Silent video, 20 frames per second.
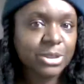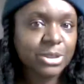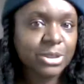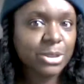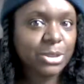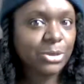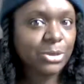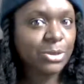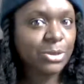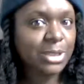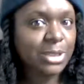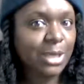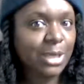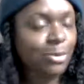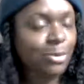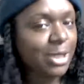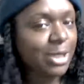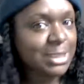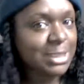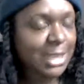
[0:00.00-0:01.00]
So you say,
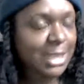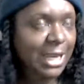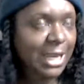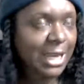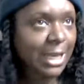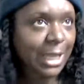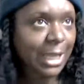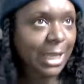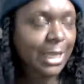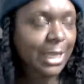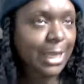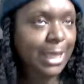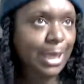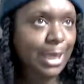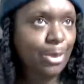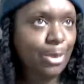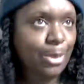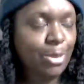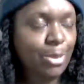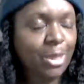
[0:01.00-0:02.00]
what is ladylike,
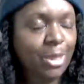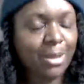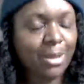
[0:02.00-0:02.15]
Kim?